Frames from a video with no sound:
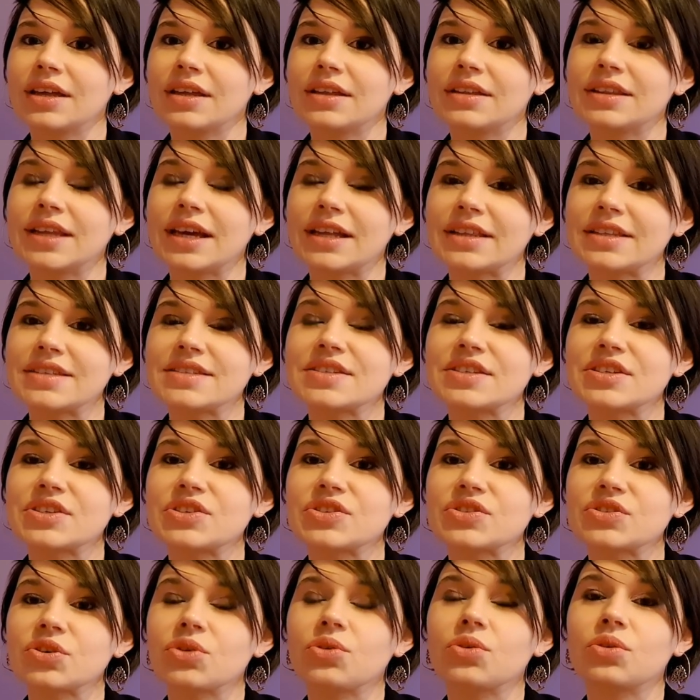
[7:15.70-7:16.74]
that this is
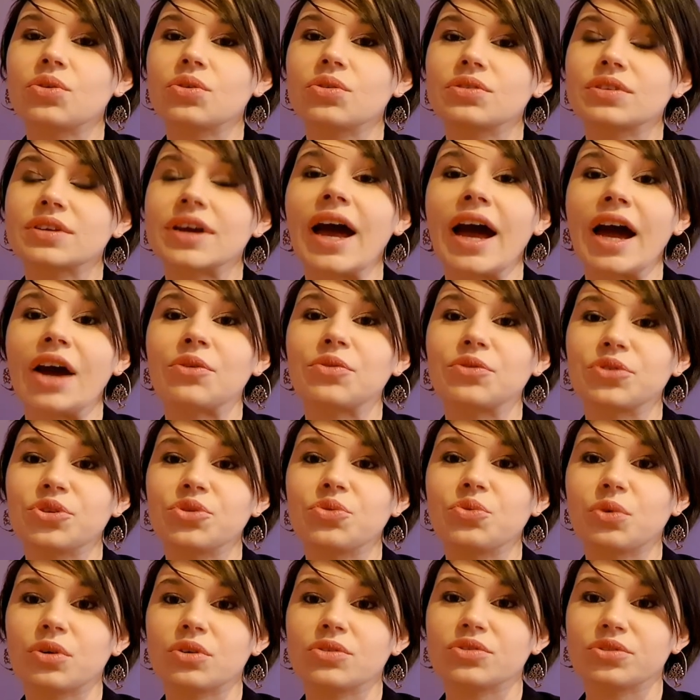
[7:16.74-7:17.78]
not how you
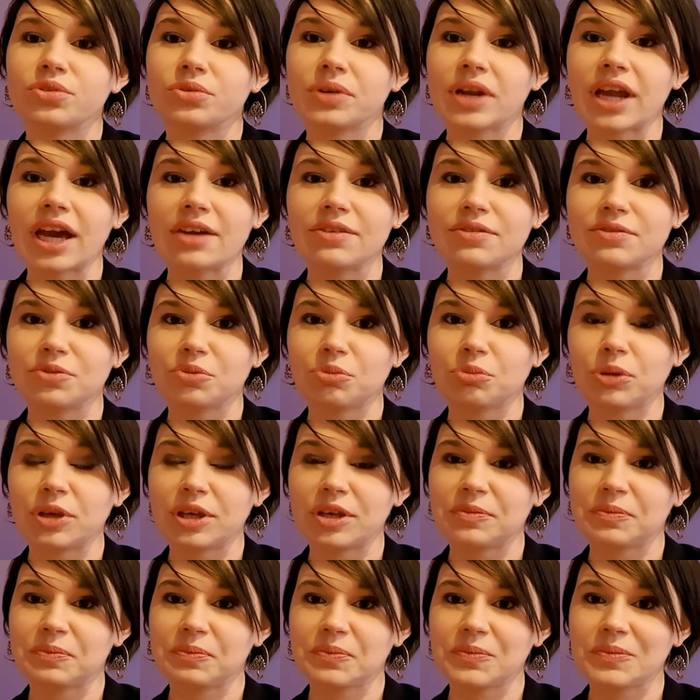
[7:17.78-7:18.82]
want your life to be.